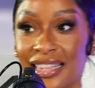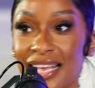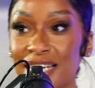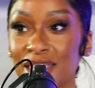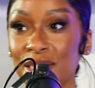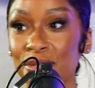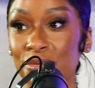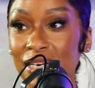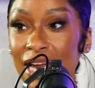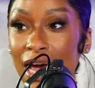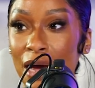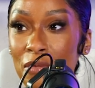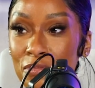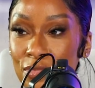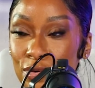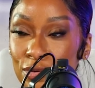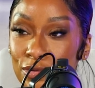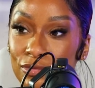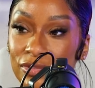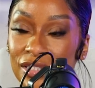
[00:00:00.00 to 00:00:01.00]
that's when I
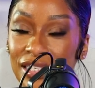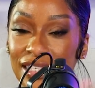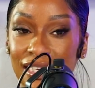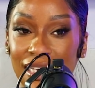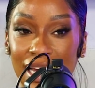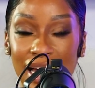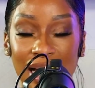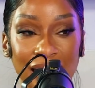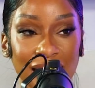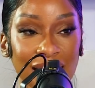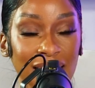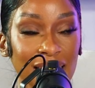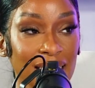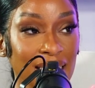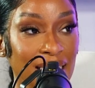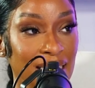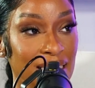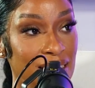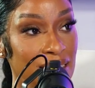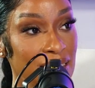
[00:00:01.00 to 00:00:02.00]
moved to Cali
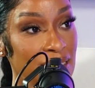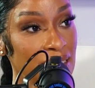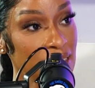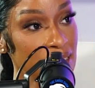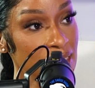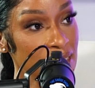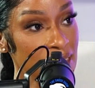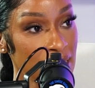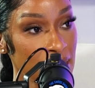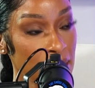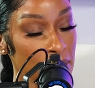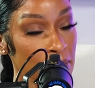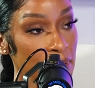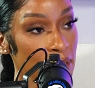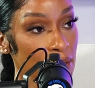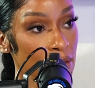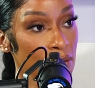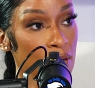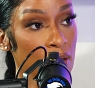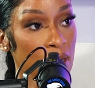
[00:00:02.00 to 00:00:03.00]
and did
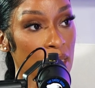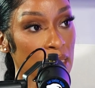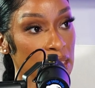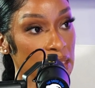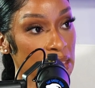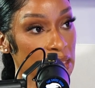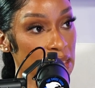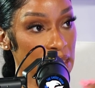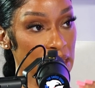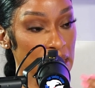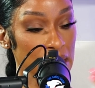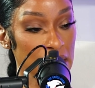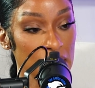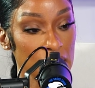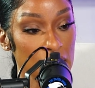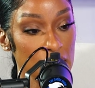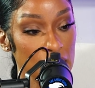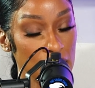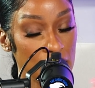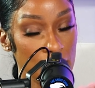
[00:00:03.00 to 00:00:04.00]
TML artists.
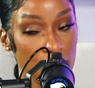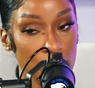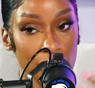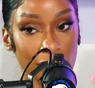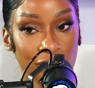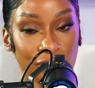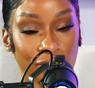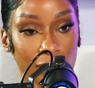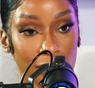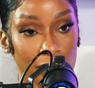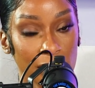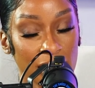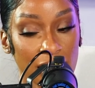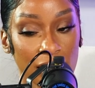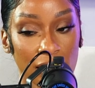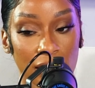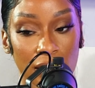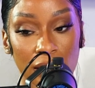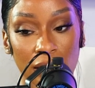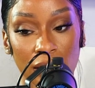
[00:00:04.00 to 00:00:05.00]
And from
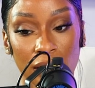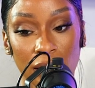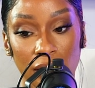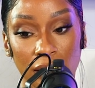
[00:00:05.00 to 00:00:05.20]
there,